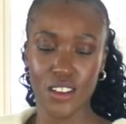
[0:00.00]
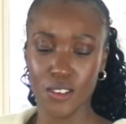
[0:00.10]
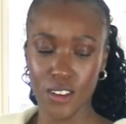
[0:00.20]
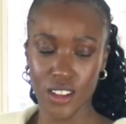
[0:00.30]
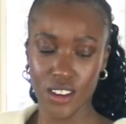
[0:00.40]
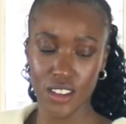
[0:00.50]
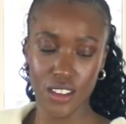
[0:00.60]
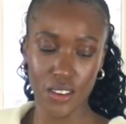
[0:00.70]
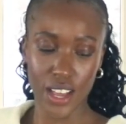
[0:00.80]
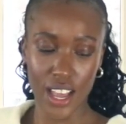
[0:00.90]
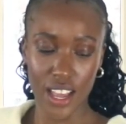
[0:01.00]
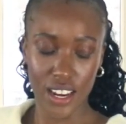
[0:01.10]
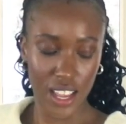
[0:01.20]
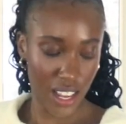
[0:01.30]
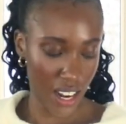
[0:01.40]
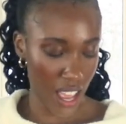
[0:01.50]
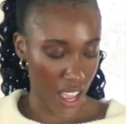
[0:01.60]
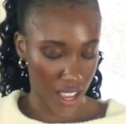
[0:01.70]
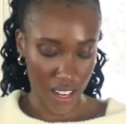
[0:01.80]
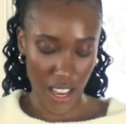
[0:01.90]
We're gonna go ahead and
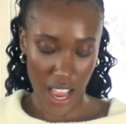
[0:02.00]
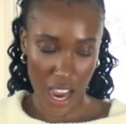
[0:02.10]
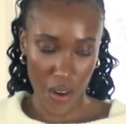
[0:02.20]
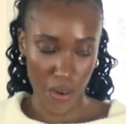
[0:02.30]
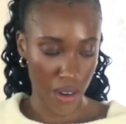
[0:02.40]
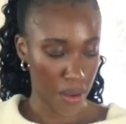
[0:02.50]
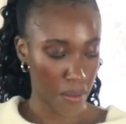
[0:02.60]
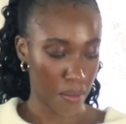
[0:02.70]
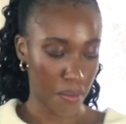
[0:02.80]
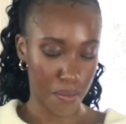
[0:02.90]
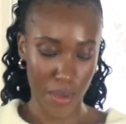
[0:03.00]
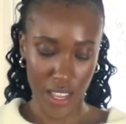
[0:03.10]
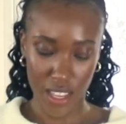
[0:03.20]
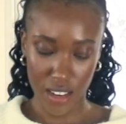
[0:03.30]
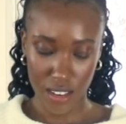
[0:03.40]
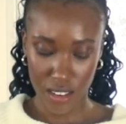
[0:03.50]
add our bacon.